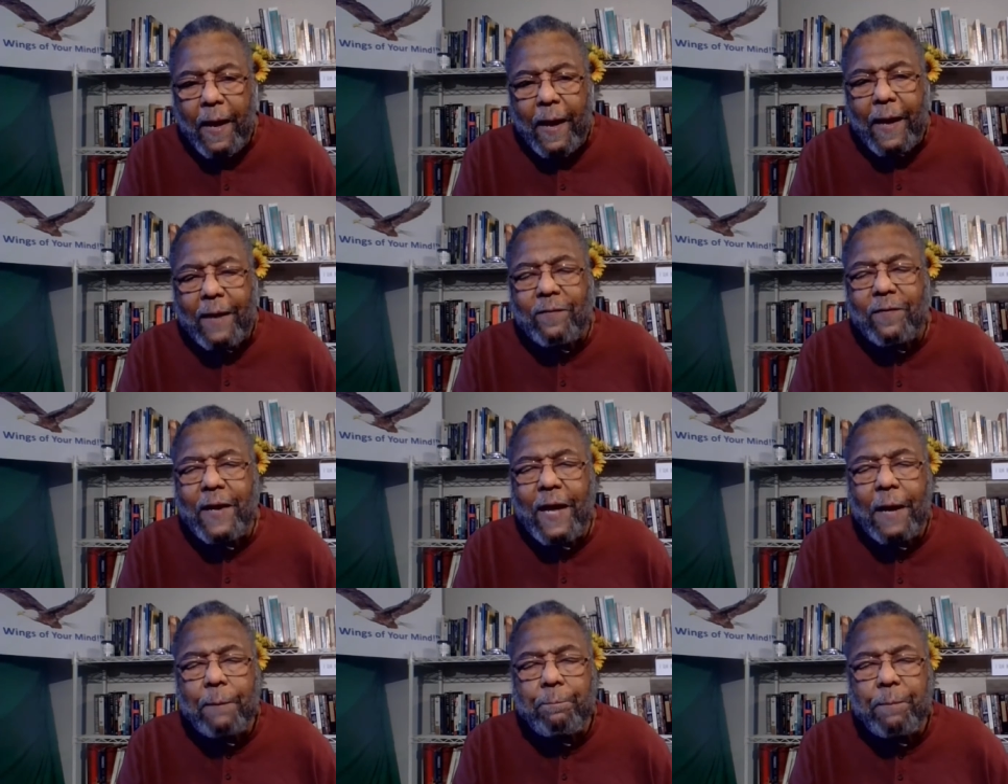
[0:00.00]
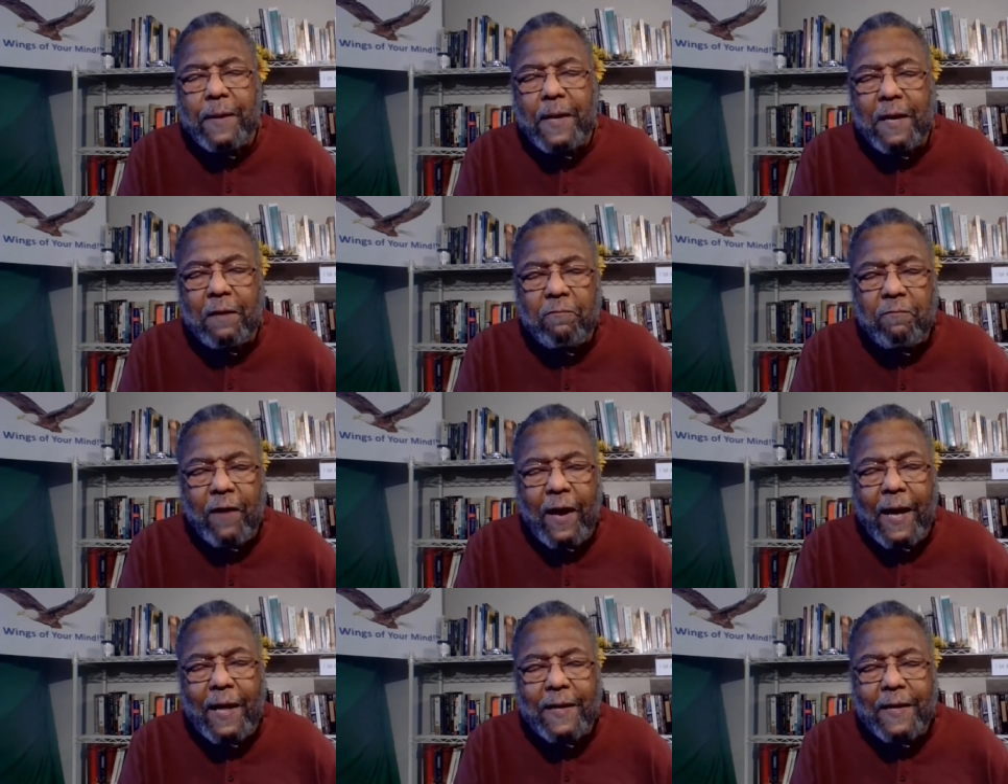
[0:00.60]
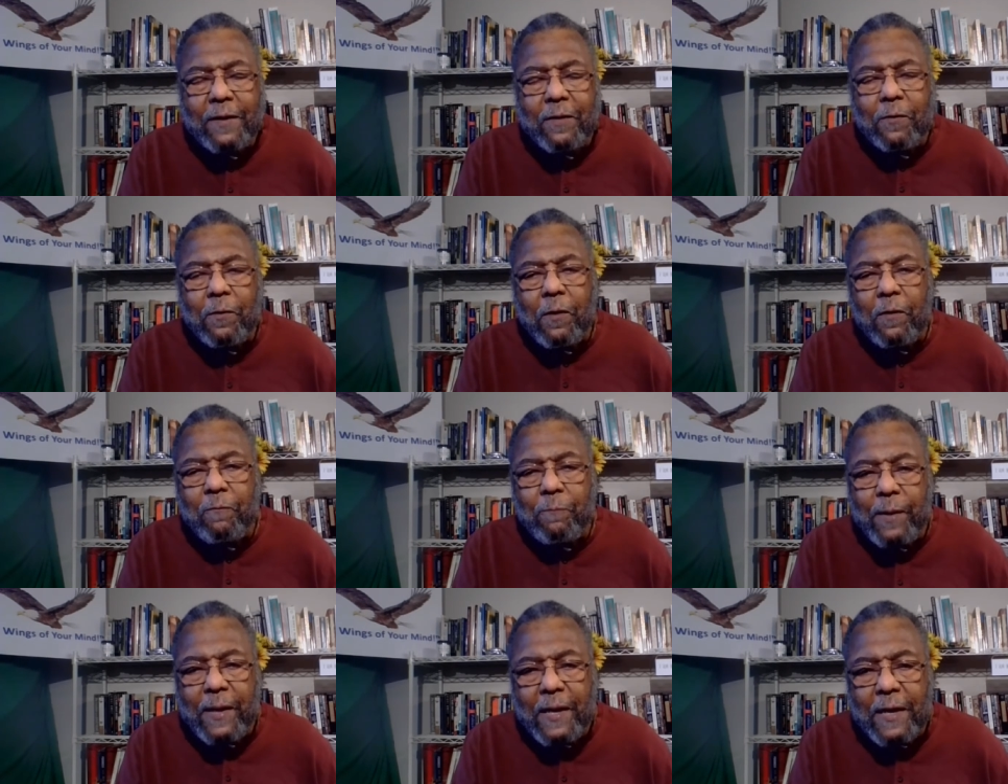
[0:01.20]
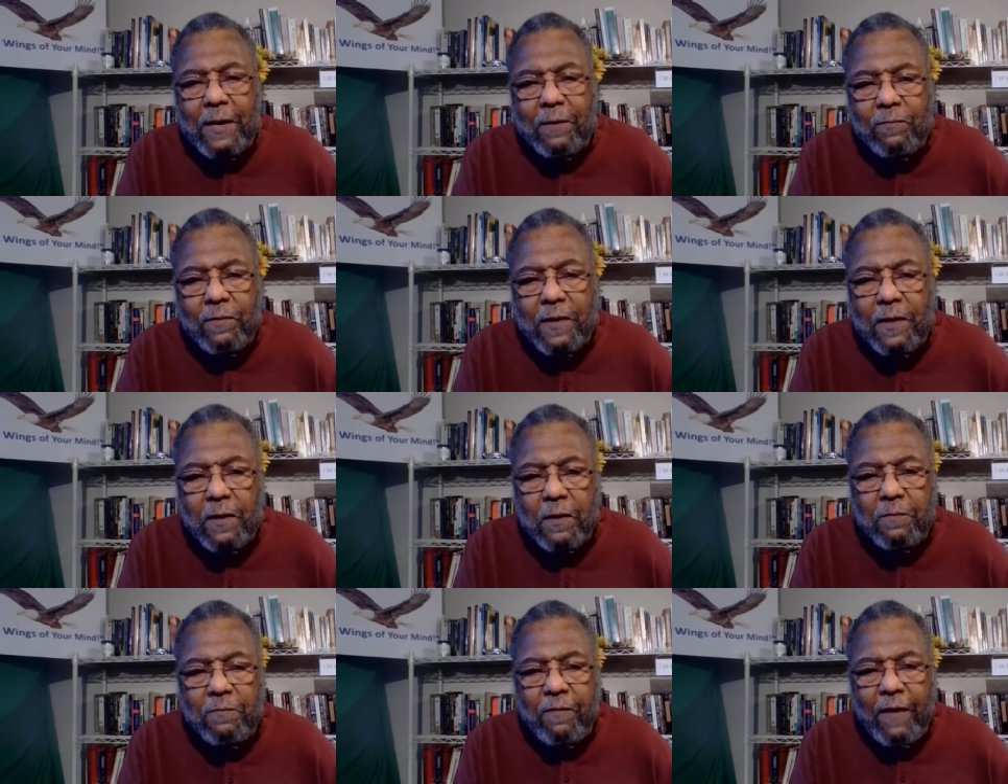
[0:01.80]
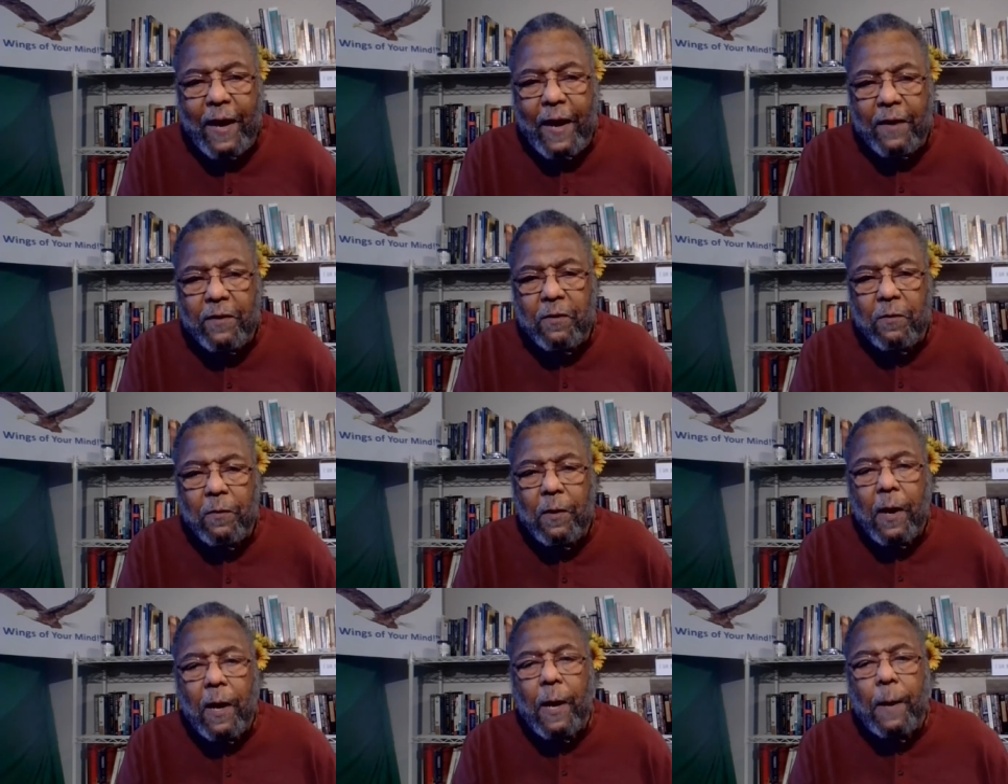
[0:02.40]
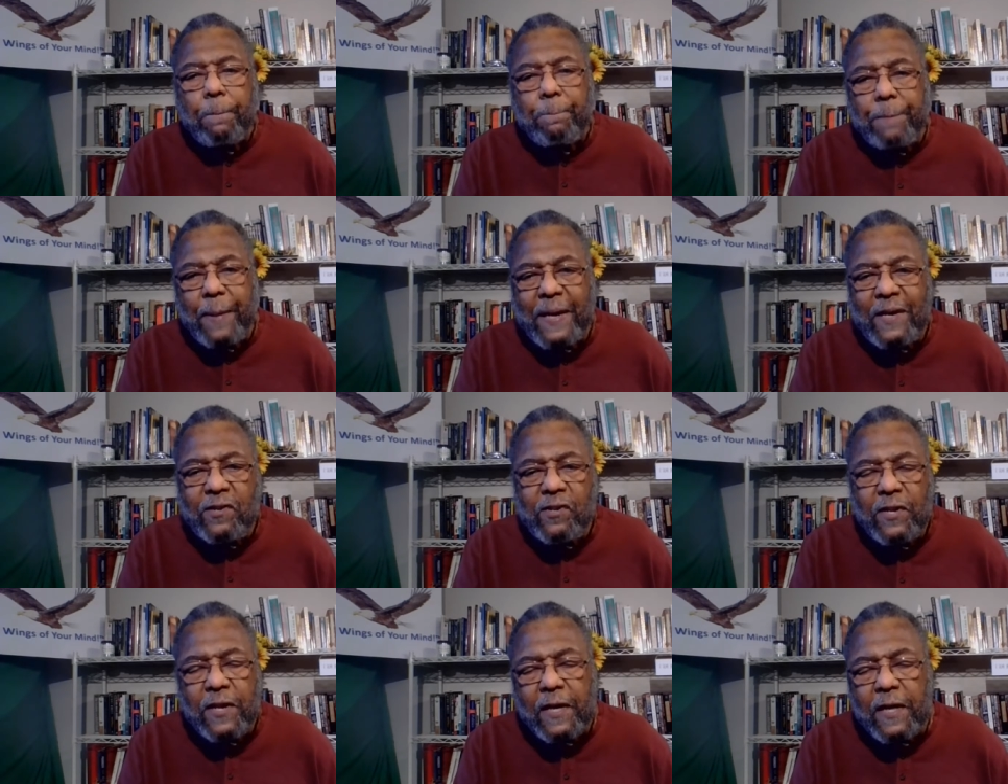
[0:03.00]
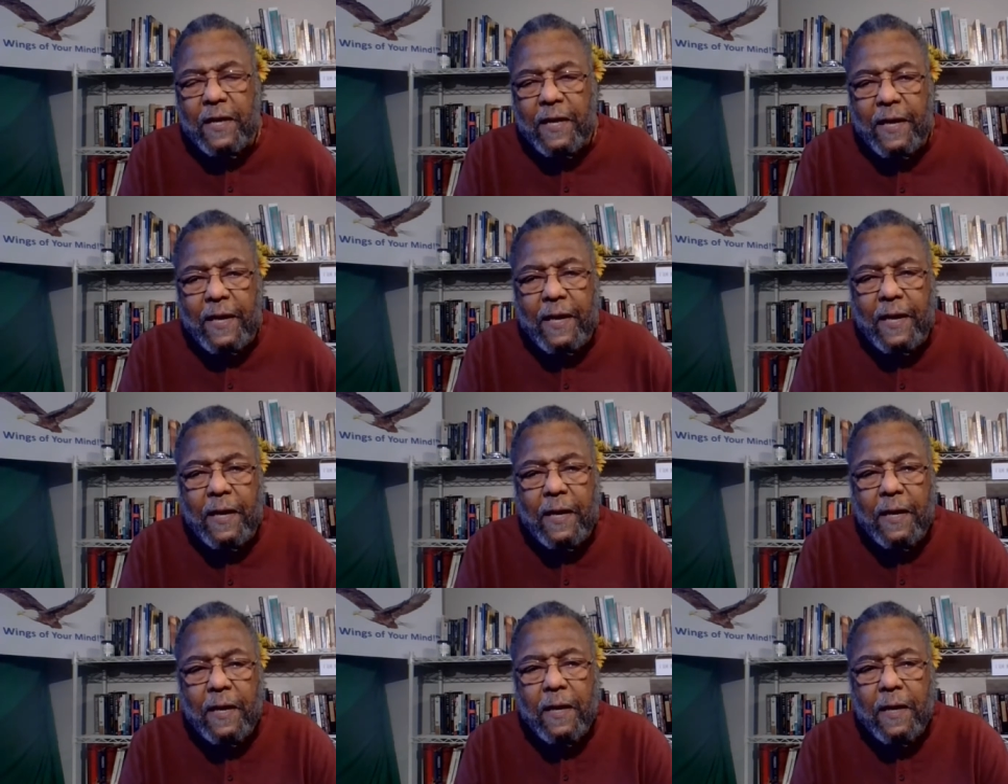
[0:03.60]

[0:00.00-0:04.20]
as not being valid or being of little value basically